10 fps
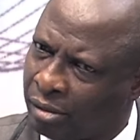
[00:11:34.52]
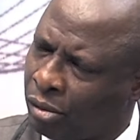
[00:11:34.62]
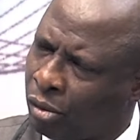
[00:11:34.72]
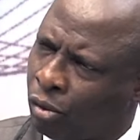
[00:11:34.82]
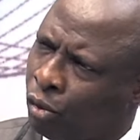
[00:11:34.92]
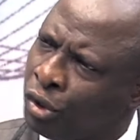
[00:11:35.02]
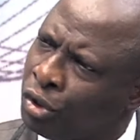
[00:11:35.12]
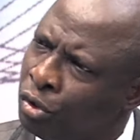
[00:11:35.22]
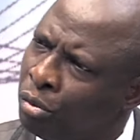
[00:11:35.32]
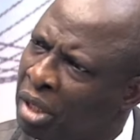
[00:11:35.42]
Um,
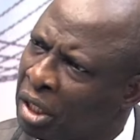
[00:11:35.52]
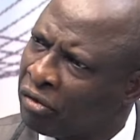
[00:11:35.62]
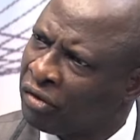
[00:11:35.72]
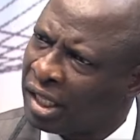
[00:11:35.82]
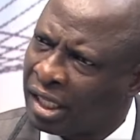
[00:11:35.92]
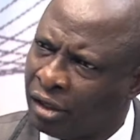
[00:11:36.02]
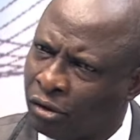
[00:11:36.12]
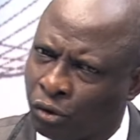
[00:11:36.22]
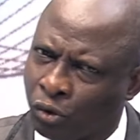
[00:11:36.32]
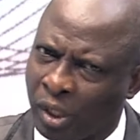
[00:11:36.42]
what do you make of that? There
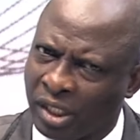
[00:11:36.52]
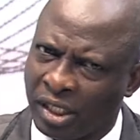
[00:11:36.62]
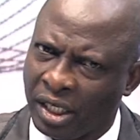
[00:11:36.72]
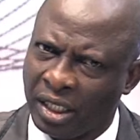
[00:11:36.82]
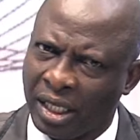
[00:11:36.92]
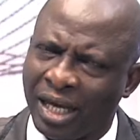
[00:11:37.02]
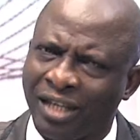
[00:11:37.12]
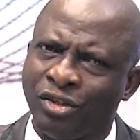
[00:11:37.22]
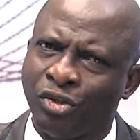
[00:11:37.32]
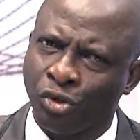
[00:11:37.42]
are those who are saying
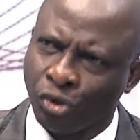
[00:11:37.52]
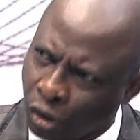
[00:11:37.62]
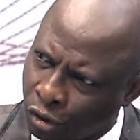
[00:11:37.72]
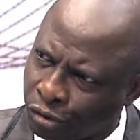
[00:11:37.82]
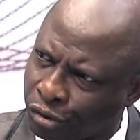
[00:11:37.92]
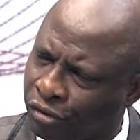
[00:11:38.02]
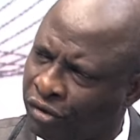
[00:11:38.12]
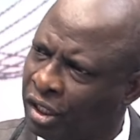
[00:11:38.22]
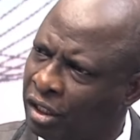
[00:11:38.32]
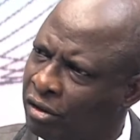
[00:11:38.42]
that as a result
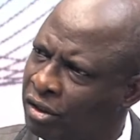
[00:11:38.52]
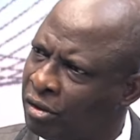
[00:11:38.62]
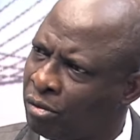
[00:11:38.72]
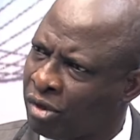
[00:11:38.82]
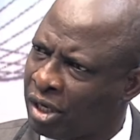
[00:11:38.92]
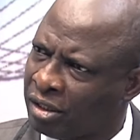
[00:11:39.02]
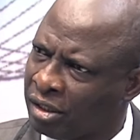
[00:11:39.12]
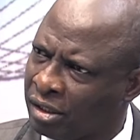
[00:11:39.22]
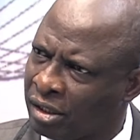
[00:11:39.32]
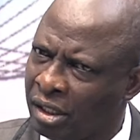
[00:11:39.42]
of the increase in
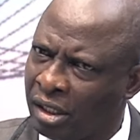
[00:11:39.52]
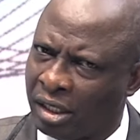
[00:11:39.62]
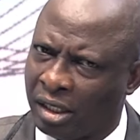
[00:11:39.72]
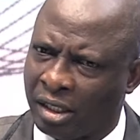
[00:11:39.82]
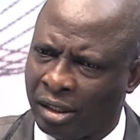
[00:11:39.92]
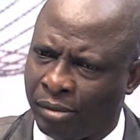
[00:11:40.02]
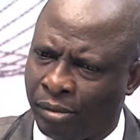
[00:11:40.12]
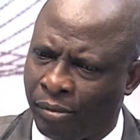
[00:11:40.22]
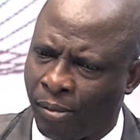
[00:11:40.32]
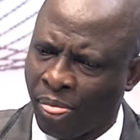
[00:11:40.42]
prices,
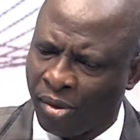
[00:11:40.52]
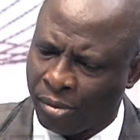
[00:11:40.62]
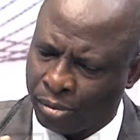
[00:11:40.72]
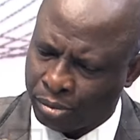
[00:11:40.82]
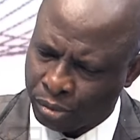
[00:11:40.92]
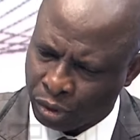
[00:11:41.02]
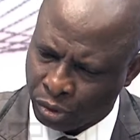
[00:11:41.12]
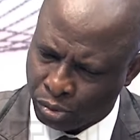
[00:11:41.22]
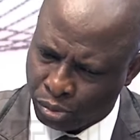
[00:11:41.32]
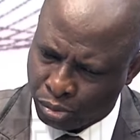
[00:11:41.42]
um,
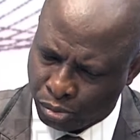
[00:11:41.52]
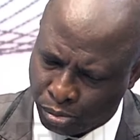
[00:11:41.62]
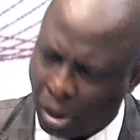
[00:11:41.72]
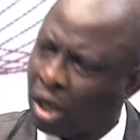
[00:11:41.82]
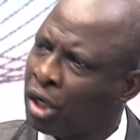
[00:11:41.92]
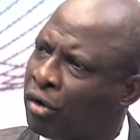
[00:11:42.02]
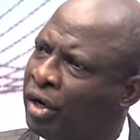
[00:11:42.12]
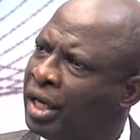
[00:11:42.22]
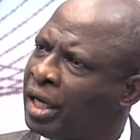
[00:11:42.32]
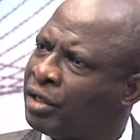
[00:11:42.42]

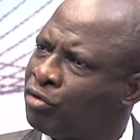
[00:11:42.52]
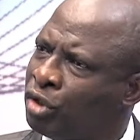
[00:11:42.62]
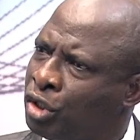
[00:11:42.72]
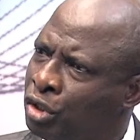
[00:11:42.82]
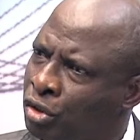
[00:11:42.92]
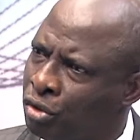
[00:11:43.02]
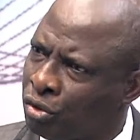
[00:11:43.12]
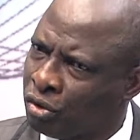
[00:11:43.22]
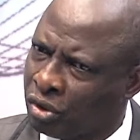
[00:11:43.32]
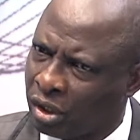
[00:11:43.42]
bunkering has
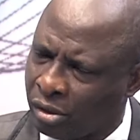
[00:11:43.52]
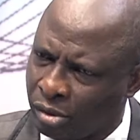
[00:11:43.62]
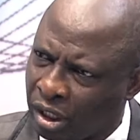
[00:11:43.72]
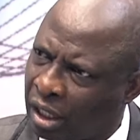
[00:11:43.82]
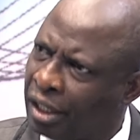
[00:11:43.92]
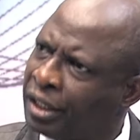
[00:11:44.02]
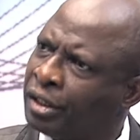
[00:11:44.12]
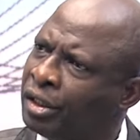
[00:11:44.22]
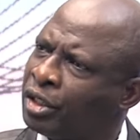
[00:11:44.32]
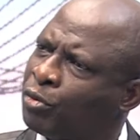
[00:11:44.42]
reduced, um,
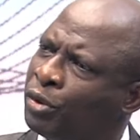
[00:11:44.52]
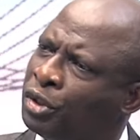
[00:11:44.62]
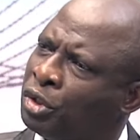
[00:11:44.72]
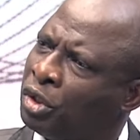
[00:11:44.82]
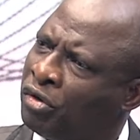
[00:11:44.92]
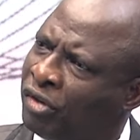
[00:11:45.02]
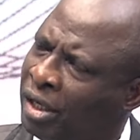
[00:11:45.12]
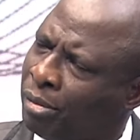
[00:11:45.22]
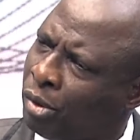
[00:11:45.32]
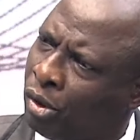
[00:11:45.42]
illegal exportation
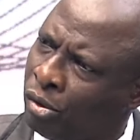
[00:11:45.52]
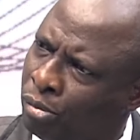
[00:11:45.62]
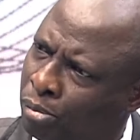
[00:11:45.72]
of our